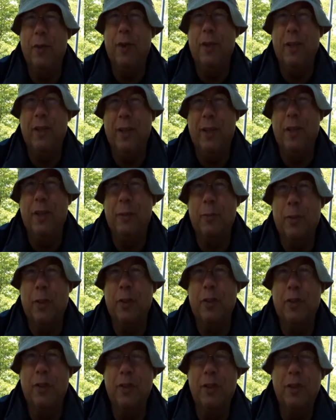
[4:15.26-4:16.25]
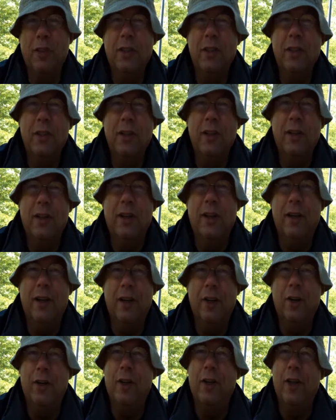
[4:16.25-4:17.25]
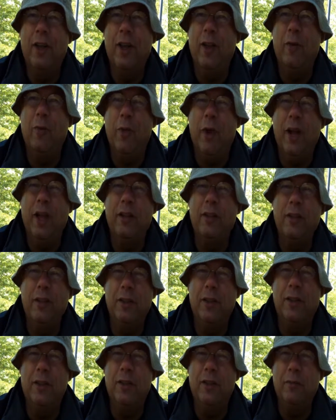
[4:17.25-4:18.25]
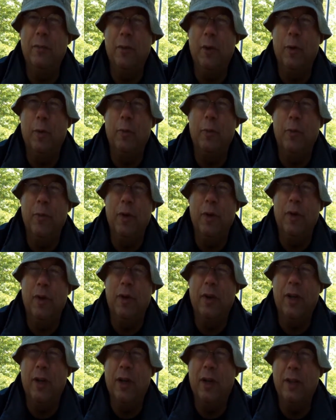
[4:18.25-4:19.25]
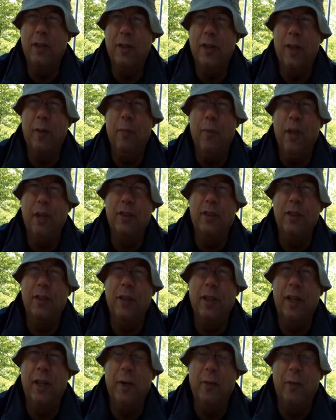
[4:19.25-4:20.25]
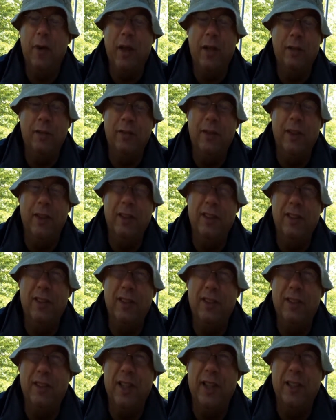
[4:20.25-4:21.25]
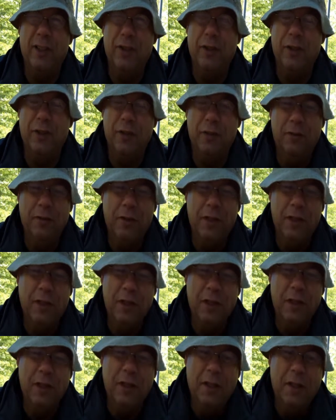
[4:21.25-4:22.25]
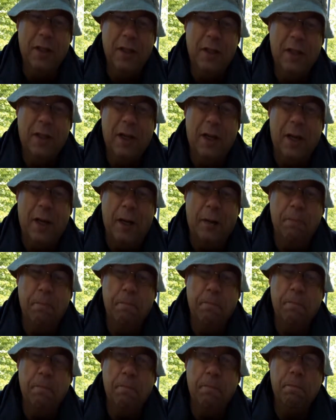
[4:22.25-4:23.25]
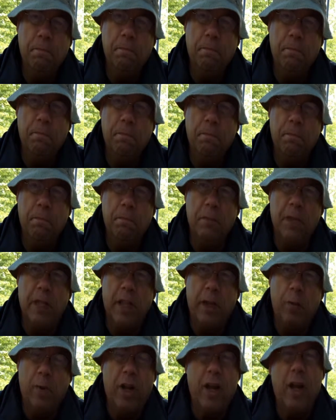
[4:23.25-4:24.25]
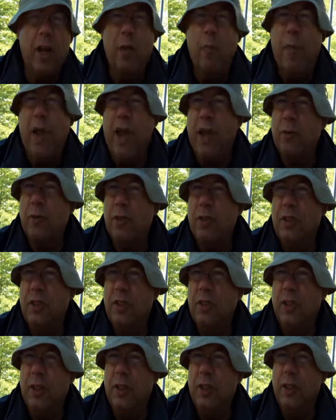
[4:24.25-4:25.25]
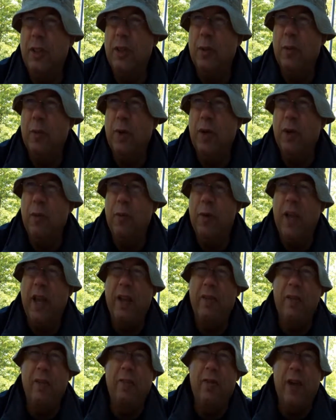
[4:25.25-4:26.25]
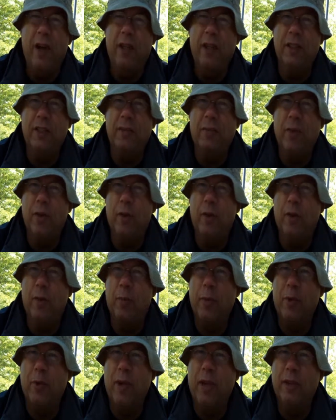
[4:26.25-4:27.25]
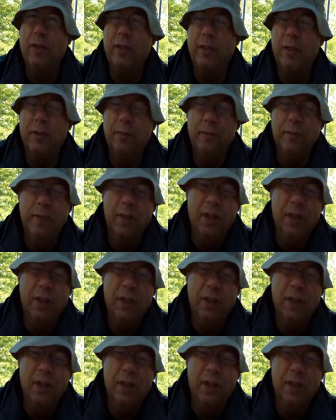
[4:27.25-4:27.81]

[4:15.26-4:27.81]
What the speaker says: pardon the expression. You're going to get wet, your tent mate's going to get wet. It's just not good. What kind of mattresses are you going to bring? We have a fondness for Thermarest.